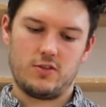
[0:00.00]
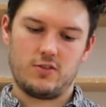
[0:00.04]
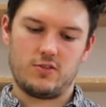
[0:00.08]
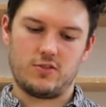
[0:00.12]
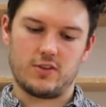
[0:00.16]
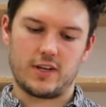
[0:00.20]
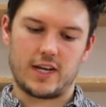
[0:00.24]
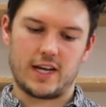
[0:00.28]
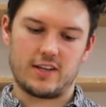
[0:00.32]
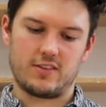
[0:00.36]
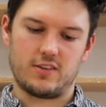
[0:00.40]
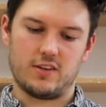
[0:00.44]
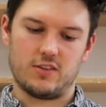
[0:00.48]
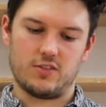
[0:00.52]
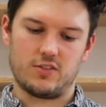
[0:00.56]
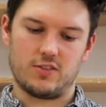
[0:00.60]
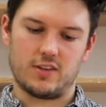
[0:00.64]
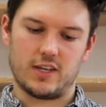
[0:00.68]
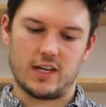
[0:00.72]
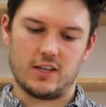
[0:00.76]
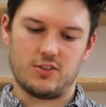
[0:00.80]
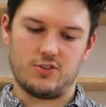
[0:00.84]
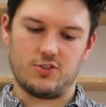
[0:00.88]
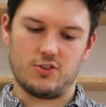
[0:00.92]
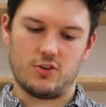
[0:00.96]
to get into
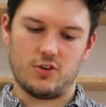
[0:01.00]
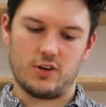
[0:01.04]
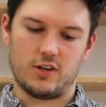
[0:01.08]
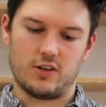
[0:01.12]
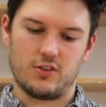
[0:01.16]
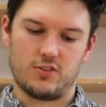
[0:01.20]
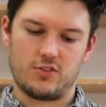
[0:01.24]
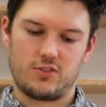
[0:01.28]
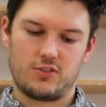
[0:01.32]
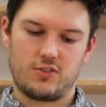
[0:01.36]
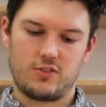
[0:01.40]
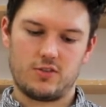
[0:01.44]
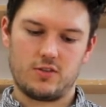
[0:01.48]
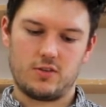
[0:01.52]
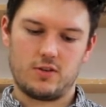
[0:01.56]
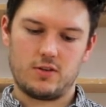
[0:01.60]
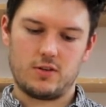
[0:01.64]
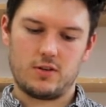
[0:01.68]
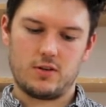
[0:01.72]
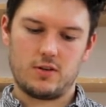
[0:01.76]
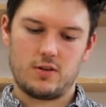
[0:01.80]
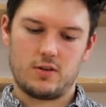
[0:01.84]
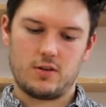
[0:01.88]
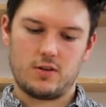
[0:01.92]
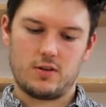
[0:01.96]
that joint
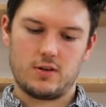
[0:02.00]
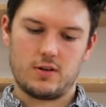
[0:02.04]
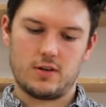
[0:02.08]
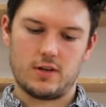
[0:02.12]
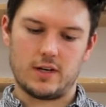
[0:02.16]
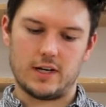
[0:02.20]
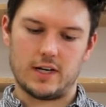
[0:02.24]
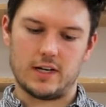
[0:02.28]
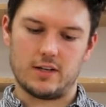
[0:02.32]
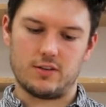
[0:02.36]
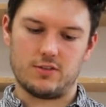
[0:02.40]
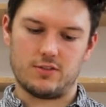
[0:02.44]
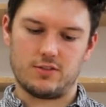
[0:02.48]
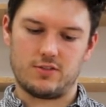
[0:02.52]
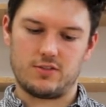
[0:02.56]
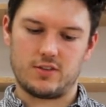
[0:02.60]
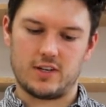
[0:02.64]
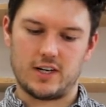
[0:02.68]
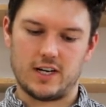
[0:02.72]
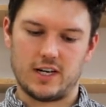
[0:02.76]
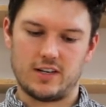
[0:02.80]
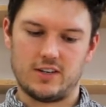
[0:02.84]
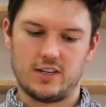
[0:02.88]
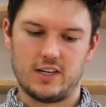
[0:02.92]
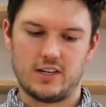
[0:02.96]
and
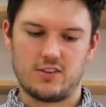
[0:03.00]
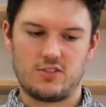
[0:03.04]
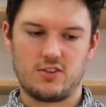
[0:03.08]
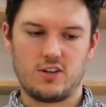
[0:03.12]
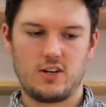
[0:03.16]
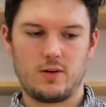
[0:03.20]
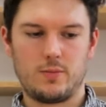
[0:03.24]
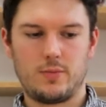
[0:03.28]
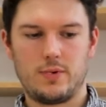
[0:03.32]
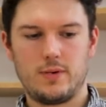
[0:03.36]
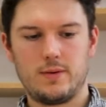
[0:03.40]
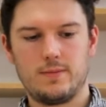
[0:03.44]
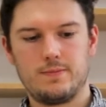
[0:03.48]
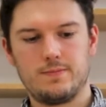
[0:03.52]
tidy it up.